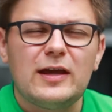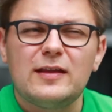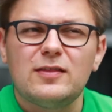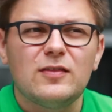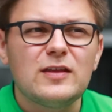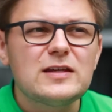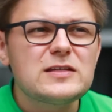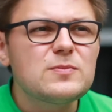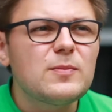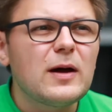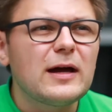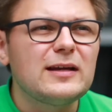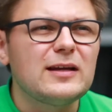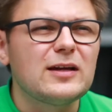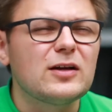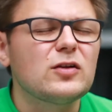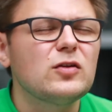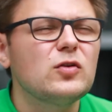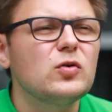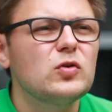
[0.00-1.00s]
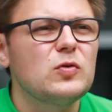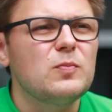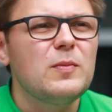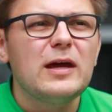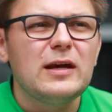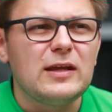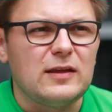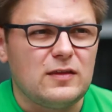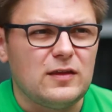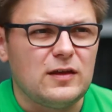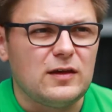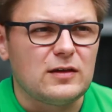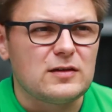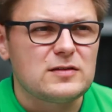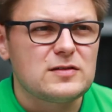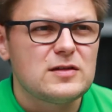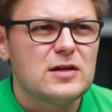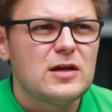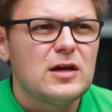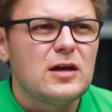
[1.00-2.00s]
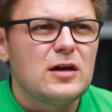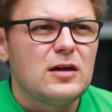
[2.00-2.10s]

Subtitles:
and this might include many things,